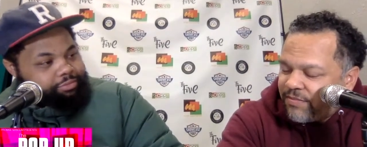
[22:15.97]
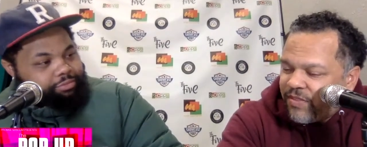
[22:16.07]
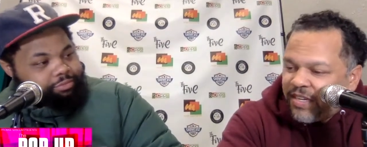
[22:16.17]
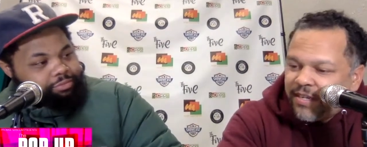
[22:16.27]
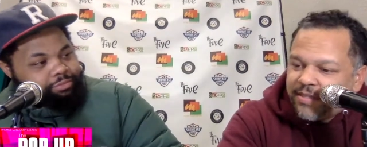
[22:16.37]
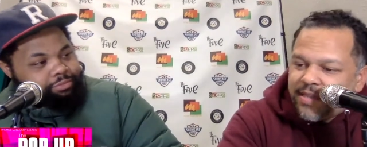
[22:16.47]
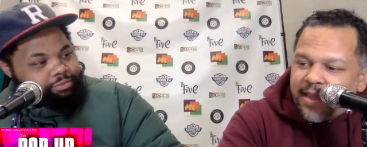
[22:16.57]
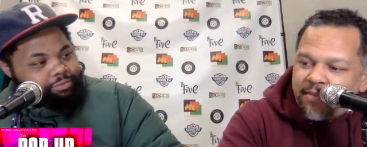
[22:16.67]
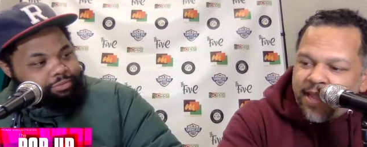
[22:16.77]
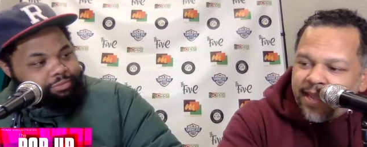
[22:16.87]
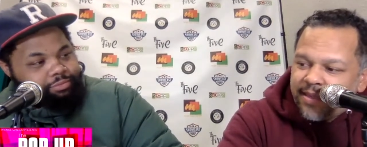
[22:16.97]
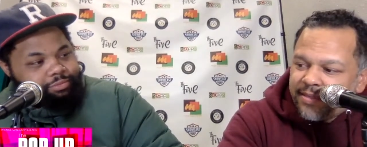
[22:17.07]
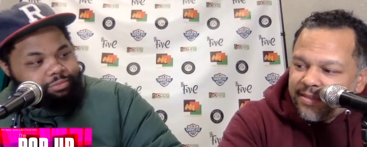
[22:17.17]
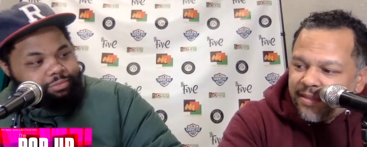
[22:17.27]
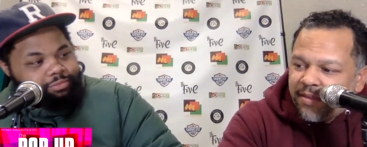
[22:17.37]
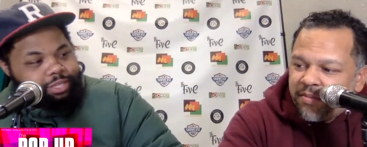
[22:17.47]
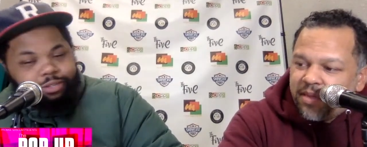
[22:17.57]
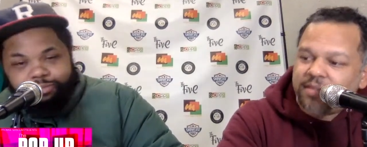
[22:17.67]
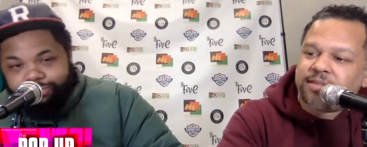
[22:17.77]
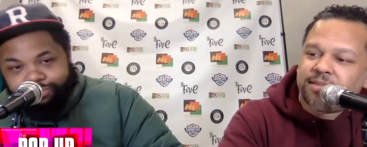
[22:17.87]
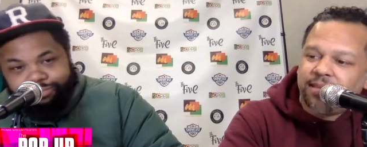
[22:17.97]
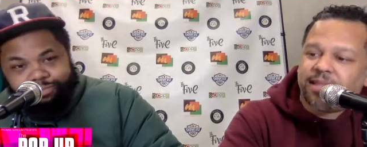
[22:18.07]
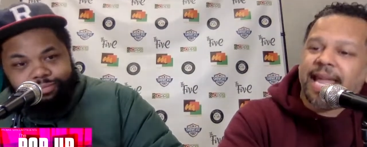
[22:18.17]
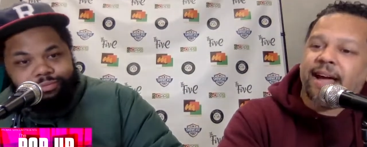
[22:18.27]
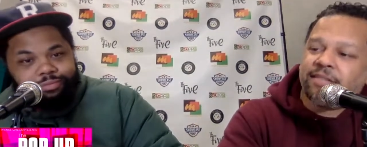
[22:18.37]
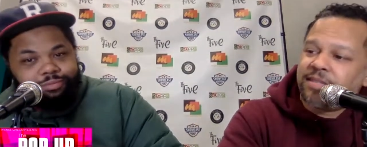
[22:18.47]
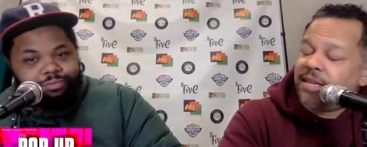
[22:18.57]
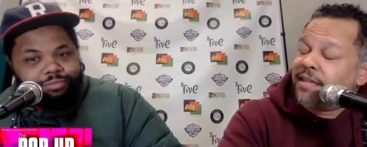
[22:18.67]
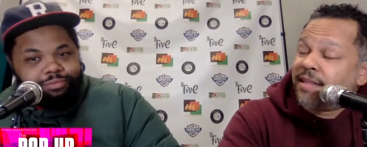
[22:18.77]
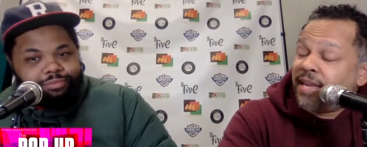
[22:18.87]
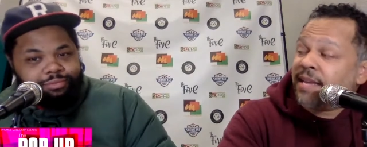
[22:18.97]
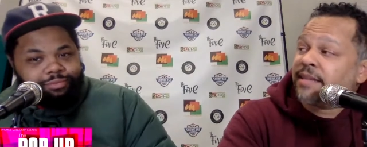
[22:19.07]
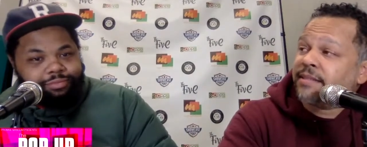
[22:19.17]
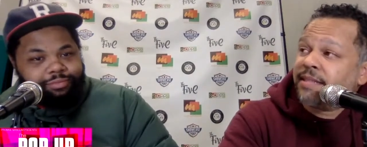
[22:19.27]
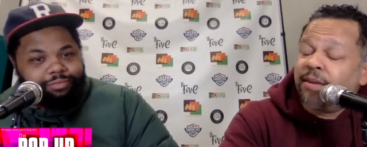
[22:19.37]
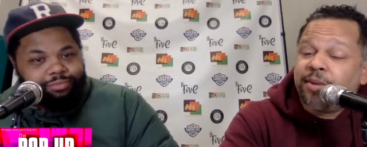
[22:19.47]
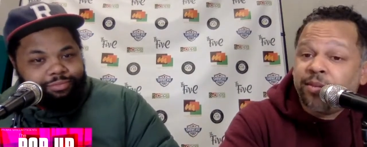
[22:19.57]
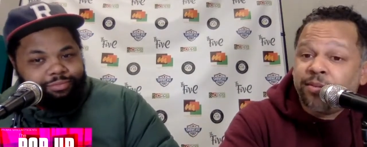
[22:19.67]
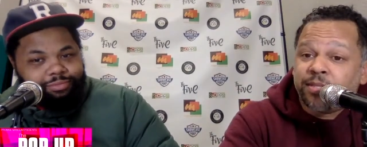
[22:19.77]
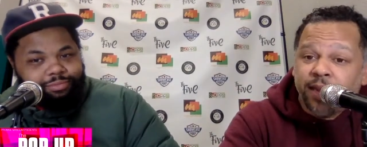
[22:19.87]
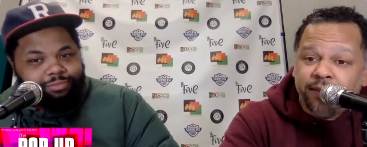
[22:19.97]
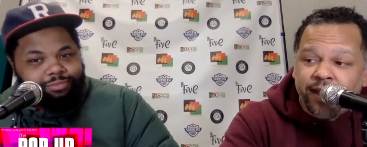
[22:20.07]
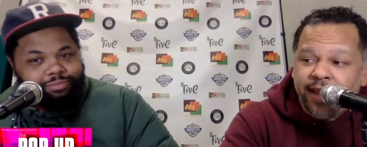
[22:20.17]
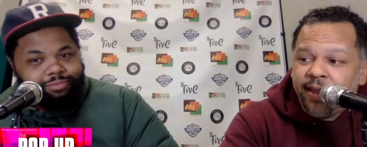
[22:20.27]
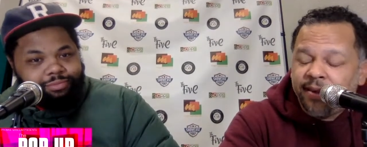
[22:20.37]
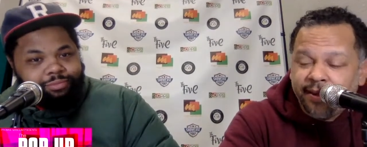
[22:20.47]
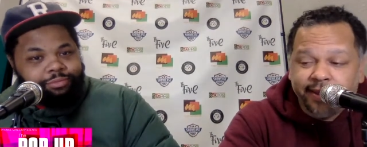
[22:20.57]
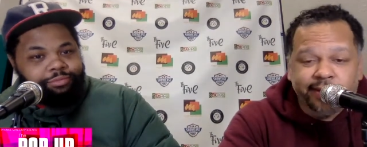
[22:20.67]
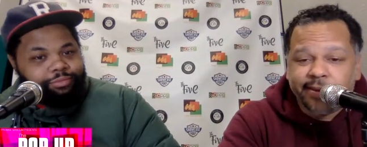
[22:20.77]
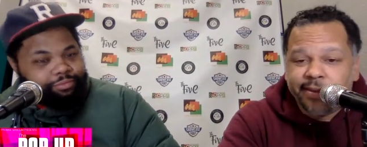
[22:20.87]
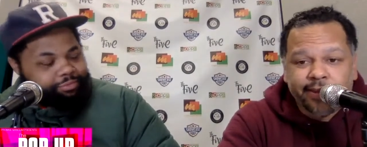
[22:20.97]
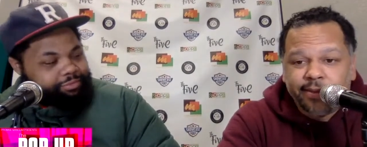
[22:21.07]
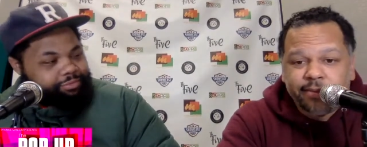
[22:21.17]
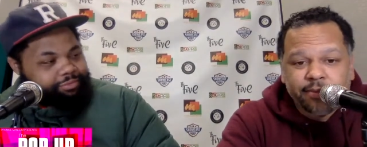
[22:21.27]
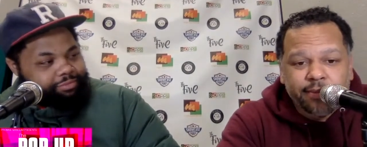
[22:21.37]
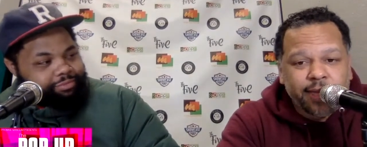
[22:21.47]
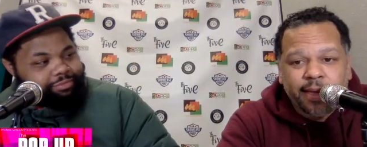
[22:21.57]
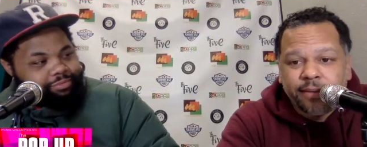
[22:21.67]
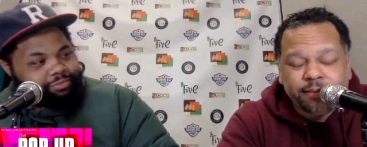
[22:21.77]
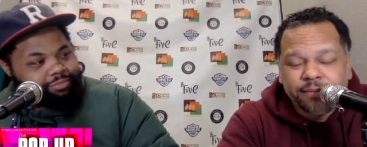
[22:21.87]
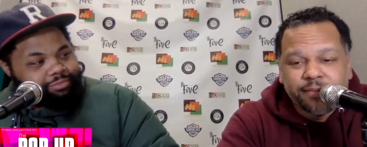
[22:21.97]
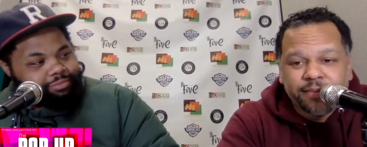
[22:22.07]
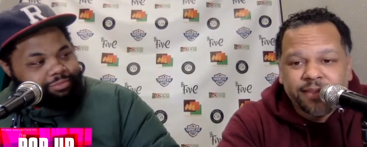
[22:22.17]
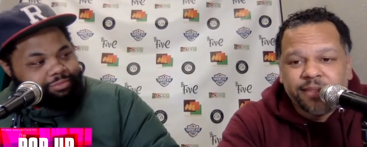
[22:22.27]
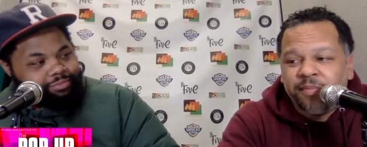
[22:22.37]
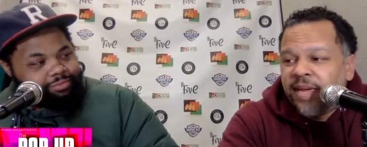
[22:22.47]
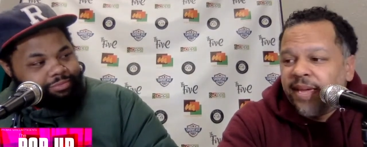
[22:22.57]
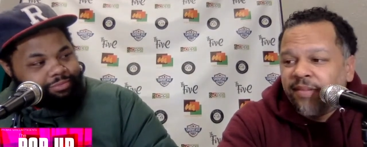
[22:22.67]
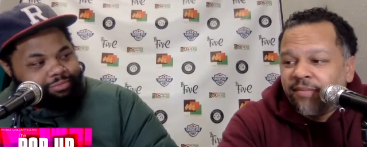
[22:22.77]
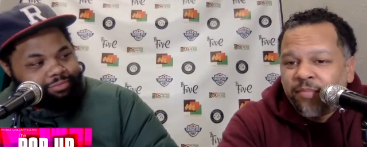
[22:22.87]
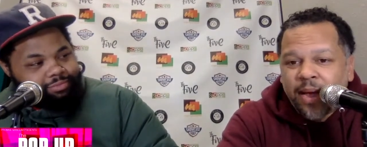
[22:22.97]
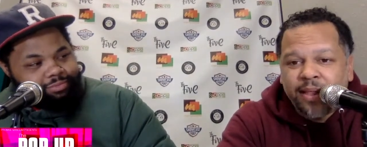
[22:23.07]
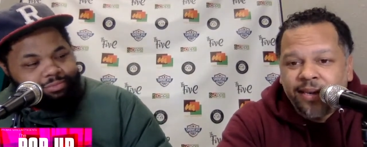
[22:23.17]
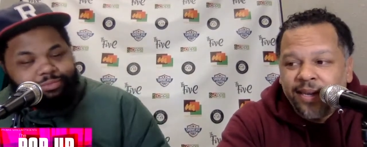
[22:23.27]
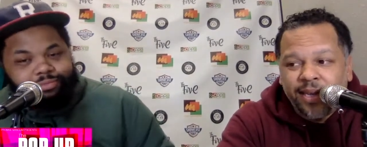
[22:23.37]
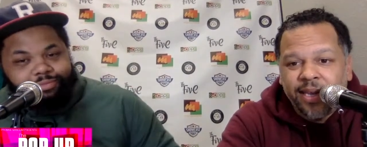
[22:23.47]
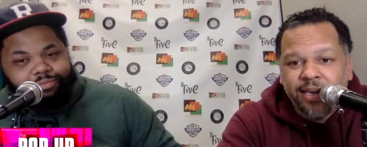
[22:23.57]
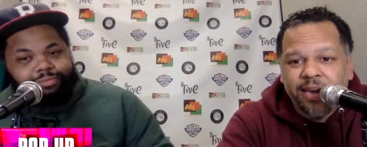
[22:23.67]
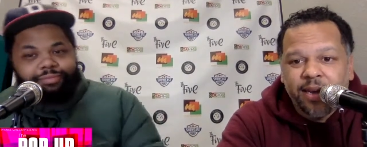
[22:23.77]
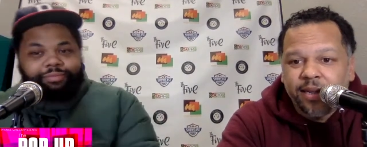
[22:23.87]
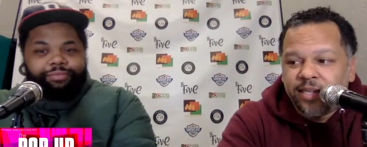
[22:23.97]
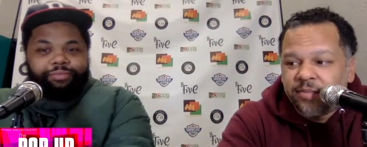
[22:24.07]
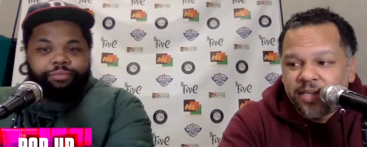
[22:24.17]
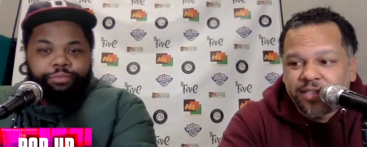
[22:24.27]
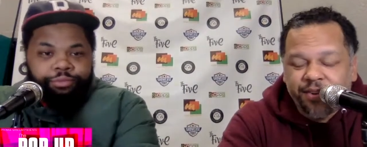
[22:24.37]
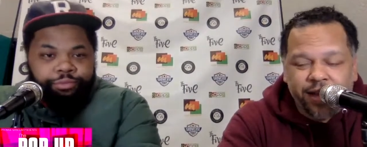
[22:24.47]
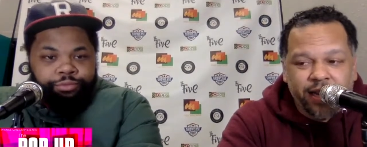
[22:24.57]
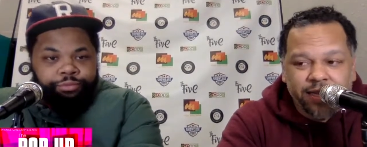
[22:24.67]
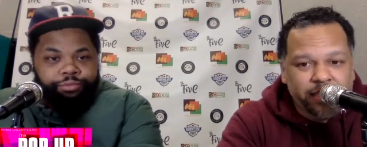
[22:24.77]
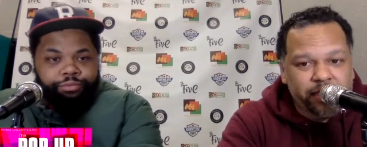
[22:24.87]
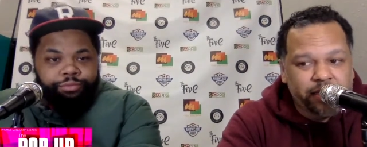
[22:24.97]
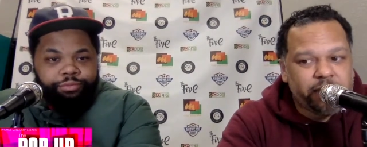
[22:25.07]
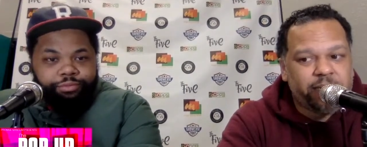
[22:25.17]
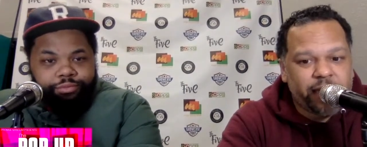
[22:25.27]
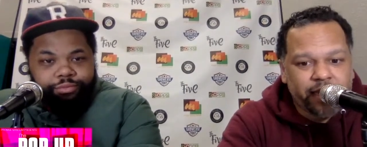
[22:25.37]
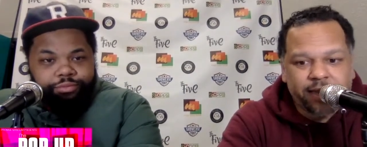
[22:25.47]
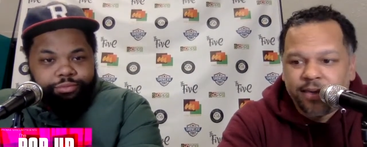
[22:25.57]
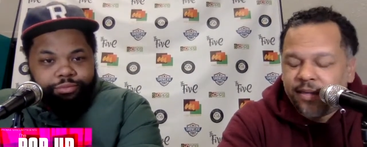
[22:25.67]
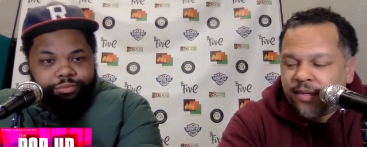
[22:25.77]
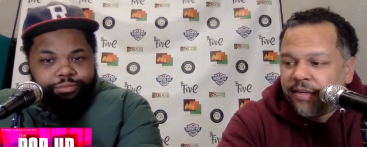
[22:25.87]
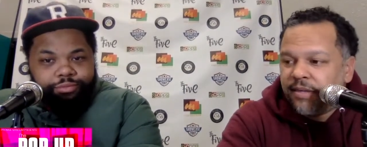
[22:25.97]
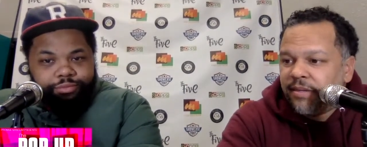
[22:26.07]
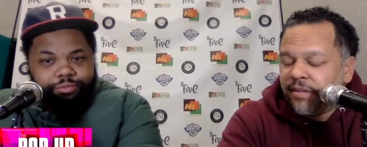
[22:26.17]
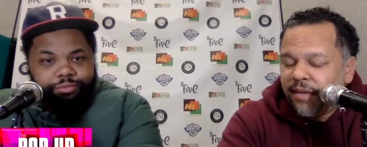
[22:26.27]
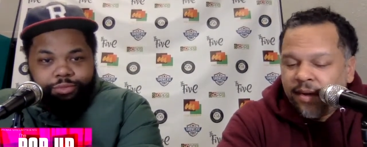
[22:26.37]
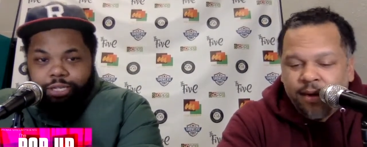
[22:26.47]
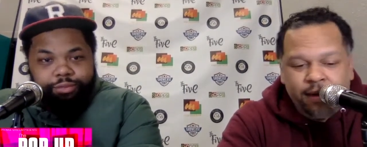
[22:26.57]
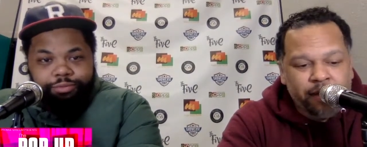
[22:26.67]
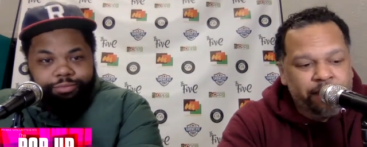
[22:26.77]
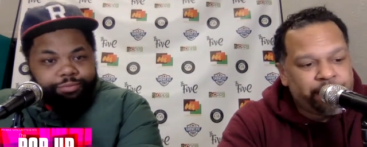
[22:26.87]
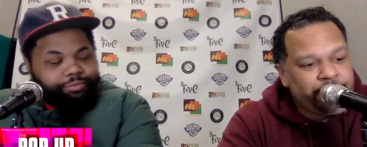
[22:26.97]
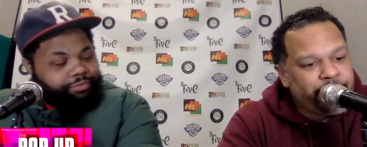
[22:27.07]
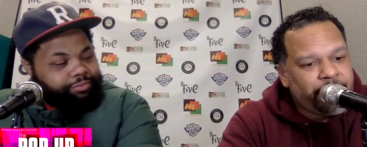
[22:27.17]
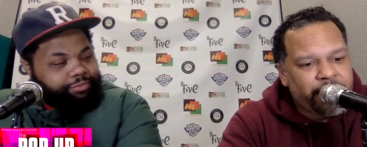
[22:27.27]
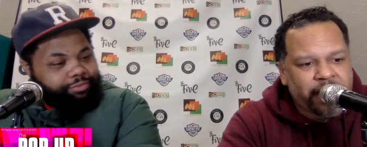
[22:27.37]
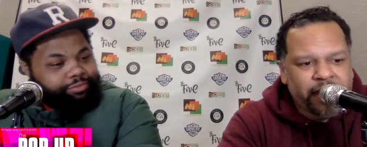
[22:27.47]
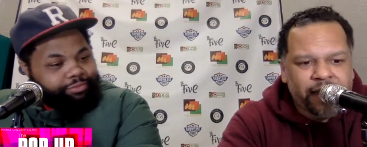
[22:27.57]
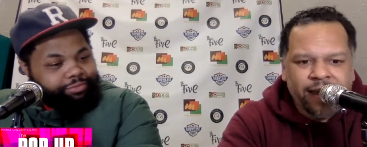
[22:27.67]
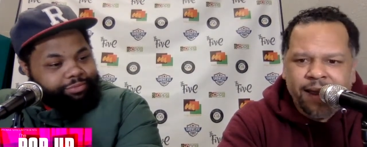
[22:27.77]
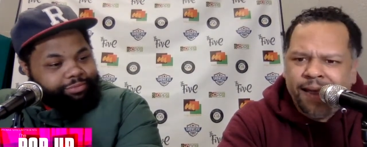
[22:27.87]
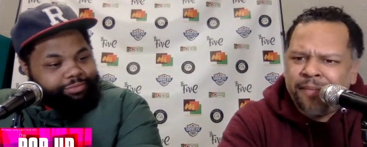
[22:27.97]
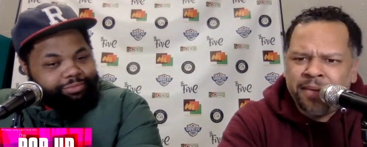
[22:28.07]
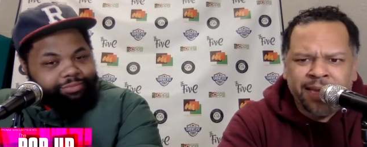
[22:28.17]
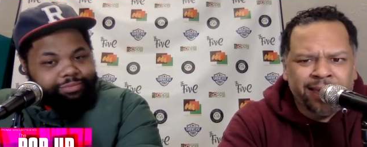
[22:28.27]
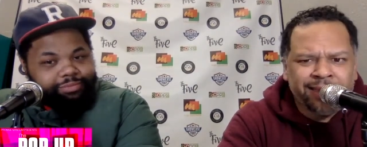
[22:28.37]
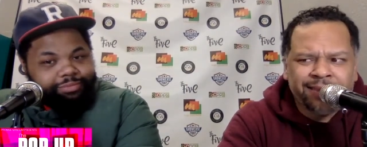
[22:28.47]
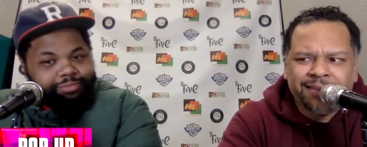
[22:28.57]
Speaker 1: been at the stoplight amongst a thousand other things that we use every day that that man probably doesn't get nearly as much credit as he should get. Um, I mean,